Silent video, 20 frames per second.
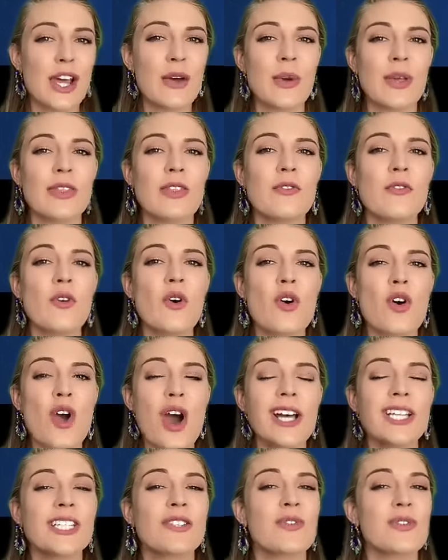in the
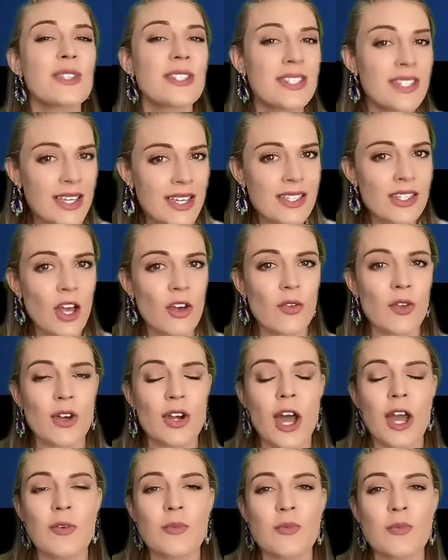forecast for 6 of our
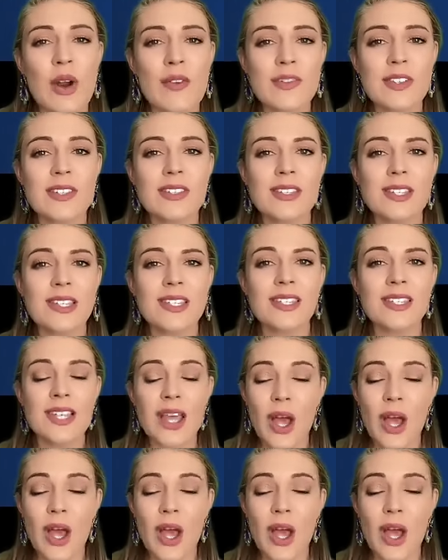9 provinces.